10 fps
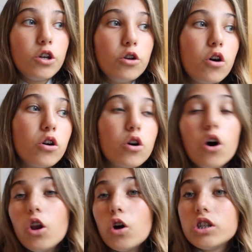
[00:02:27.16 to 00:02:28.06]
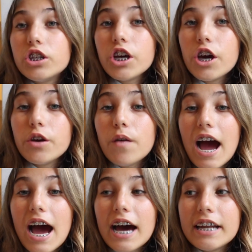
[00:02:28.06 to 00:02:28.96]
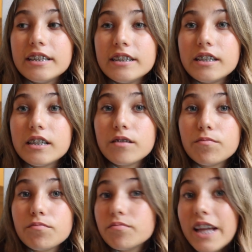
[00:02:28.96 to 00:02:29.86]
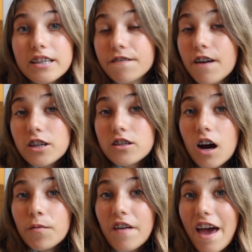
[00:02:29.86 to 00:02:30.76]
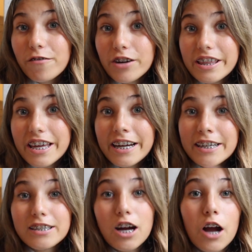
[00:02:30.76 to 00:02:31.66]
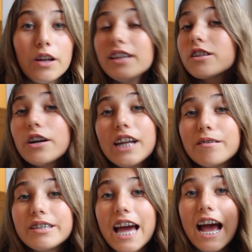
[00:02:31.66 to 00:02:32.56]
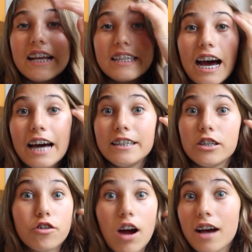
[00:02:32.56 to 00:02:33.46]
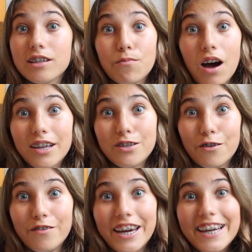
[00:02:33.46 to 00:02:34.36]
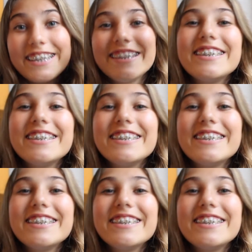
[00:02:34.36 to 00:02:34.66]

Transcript: not got a lot to do and there's a first time for everything. So let's go downstairs and try out some iced coffee.